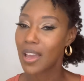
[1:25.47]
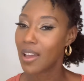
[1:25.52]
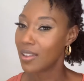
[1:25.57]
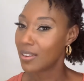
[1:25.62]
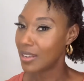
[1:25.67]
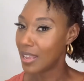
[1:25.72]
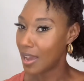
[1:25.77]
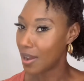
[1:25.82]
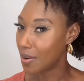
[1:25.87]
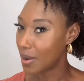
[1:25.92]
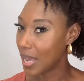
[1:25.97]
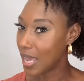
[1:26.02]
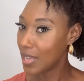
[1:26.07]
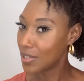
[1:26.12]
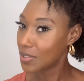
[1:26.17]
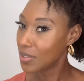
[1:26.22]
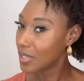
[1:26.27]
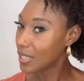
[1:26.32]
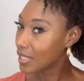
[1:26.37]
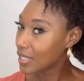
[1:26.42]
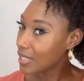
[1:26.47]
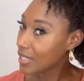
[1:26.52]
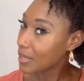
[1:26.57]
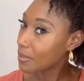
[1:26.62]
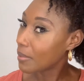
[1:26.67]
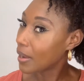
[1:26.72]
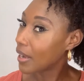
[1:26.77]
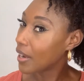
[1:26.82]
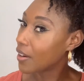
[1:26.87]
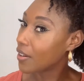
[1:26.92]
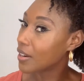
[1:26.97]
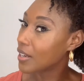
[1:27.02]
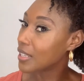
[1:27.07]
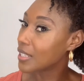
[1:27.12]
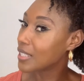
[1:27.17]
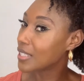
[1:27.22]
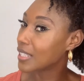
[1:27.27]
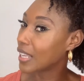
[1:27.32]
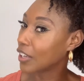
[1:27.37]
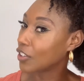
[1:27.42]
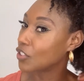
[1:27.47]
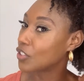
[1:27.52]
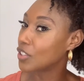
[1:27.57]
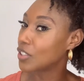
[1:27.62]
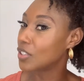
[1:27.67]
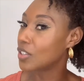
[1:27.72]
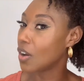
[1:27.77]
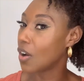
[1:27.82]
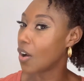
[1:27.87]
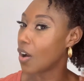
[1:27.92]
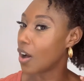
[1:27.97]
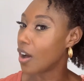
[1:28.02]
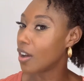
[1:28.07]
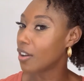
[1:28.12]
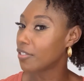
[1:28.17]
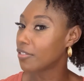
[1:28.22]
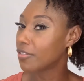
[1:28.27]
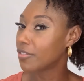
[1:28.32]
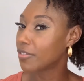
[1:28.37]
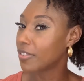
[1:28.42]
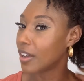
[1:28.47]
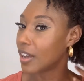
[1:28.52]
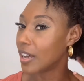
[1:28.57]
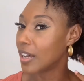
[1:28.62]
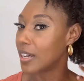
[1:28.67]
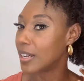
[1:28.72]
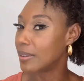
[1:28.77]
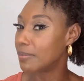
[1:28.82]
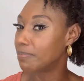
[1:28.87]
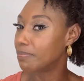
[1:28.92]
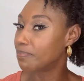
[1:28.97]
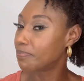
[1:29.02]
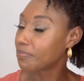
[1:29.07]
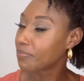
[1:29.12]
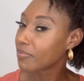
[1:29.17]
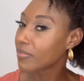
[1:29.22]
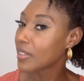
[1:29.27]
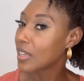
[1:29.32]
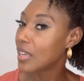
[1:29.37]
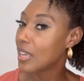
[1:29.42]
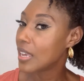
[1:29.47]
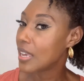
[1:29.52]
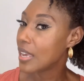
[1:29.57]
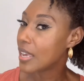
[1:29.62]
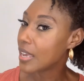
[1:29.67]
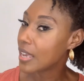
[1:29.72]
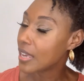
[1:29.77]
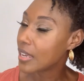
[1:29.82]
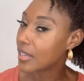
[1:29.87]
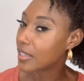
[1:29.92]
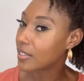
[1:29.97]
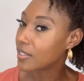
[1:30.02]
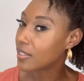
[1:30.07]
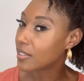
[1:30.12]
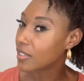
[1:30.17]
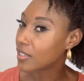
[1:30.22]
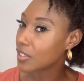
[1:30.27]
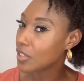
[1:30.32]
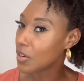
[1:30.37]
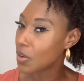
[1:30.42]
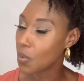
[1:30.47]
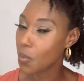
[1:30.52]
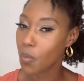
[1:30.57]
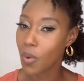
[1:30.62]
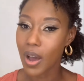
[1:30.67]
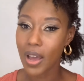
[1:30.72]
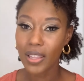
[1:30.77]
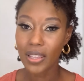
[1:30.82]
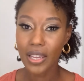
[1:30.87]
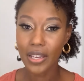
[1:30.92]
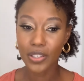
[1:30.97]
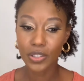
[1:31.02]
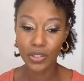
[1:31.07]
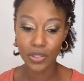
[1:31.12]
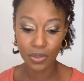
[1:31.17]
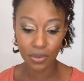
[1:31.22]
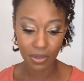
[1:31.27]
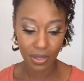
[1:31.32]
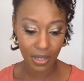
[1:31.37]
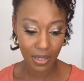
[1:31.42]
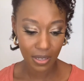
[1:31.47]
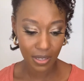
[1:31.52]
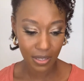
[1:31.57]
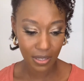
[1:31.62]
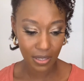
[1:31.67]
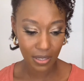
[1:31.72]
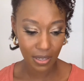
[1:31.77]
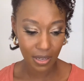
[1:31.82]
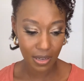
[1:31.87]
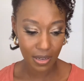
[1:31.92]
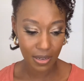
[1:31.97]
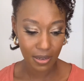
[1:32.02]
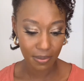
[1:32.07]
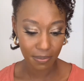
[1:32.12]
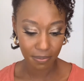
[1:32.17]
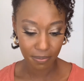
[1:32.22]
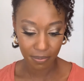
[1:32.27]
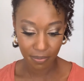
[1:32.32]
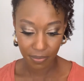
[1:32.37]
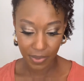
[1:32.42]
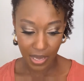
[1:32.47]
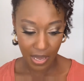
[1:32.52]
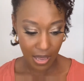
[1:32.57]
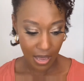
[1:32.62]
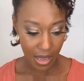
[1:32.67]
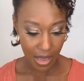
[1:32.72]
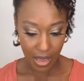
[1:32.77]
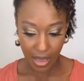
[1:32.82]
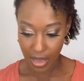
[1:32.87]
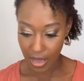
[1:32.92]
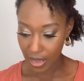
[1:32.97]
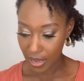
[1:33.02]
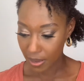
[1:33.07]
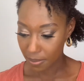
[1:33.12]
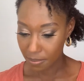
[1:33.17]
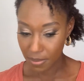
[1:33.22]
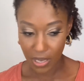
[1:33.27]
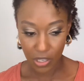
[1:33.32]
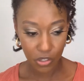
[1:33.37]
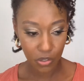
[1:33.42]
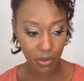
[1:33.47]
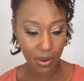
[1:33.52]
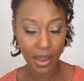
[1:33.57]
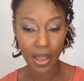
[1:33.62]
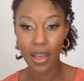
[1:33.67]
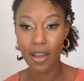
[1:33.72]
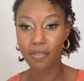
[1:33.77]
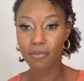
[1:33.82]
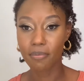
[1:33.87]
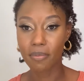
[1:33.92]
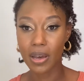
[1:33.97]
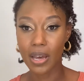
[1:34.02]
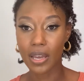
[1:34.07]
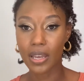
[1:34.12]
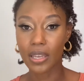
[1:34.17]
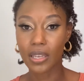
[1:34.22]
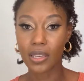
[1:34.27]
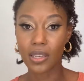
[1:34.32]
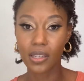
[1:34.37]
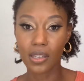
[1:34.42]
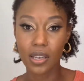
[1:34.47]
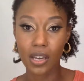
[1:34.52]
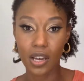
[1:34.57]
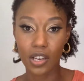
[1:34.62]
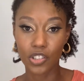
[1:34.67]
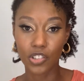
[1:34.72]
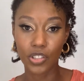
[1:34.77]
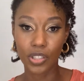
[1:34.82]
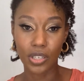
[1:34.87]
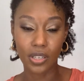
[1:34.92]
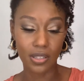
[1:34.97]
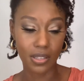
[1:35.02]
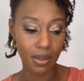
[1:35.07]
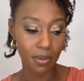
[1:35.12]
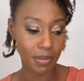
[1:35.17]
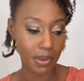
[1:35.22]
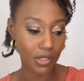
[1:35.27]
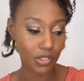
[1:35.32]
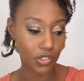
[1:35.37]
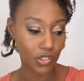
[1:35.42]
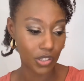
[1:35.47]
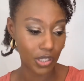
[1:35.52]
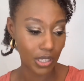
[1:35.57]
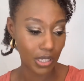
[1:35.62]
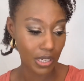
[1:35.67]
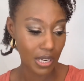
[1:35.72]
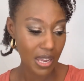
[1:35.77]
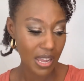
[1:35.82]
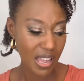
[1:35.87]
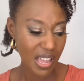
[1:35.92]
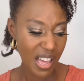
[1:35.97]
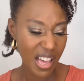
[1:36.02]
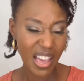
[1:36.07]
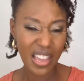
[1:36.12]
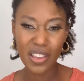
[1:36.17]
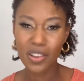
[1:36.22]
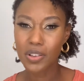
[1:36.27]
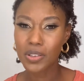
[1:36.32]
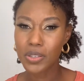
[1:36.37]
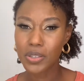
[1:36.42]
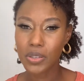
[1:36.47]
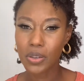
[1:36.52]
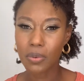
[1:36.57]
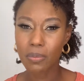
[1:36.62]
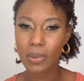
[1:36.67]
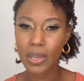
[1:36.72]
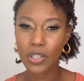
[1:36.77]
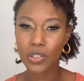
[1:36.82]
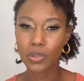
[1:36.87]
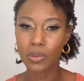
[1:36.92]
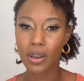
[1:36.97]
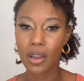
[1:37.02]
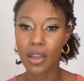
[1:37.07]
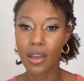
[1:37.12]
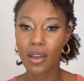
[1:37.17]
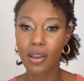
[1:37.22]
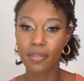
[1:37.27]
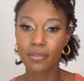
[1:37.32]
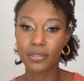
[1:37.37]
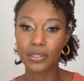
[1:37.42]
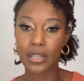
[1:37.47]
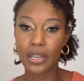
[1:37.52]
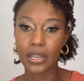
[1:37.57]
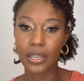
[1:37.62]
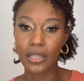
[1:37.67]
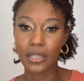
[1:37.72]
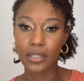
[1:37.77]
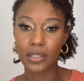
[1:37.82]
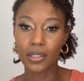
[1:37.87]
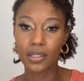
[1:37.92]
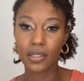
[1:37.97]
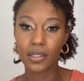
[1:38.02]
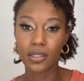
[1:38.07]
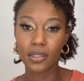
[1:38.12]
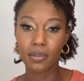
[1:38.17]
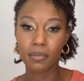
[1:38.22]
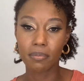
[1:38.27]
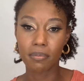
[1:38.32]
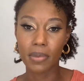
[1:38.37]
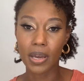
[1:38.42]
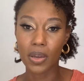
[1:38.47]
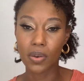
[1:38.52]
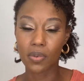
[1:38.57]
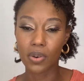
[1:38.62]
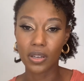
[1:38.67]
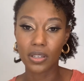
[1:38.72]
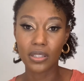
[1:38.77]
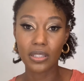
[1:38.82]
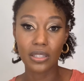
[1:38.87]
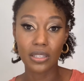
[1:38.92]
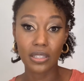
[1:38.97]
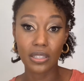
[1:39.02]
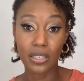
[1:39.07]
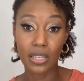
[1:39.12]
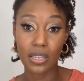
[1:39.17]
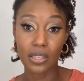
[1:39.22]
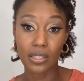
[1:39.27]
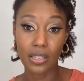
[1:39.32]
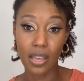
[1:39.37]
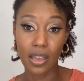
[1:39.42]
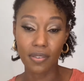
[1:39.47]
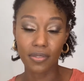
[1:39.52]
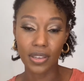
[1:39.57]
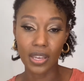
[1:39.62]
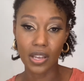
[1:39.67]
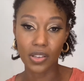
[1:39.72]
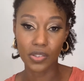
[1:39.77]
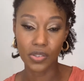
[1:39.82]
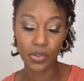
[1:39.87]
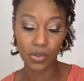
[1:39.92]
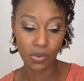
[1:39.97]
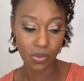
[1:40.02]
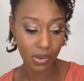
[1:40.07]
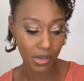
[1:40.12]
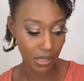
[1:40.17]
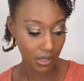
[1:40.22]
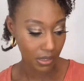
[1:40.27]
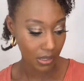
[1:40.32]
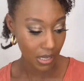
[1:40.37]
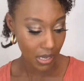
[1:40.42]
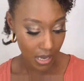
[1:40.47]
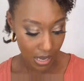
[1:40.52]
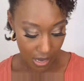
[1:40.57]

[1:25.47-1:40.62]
Now, as you can see, my hair is sectioned off. And you know, while I do this, I make sure I have my concoction, as I mentioned. I also make sure I have like my oil. In this case, I have castor oil.